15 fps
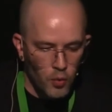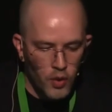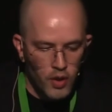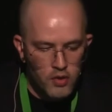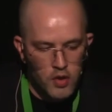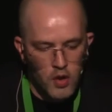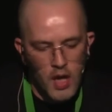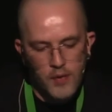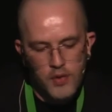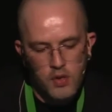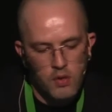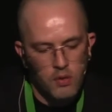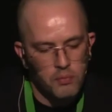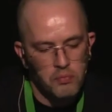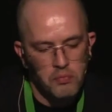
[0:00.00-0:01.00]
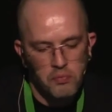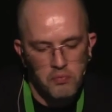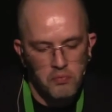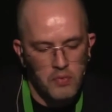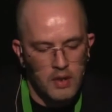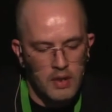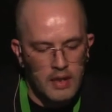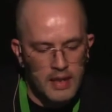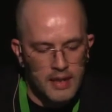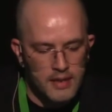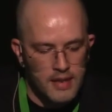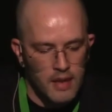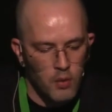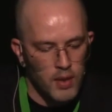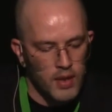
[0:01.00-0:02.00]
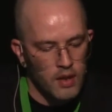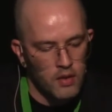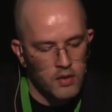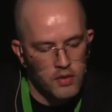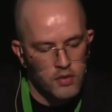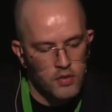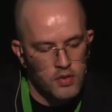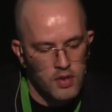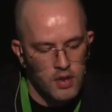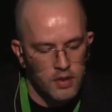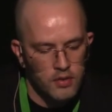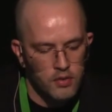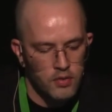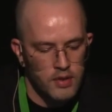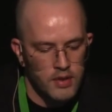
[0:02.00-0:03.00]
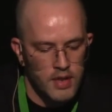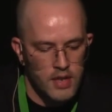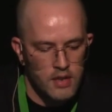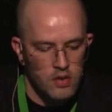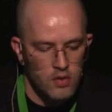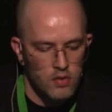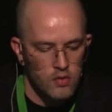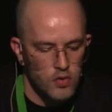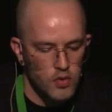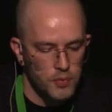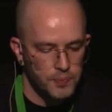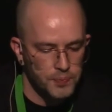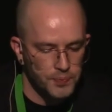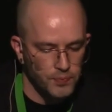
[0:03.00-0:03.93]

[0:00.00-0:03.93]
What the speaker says: we also have some links that we can use into the JSONs.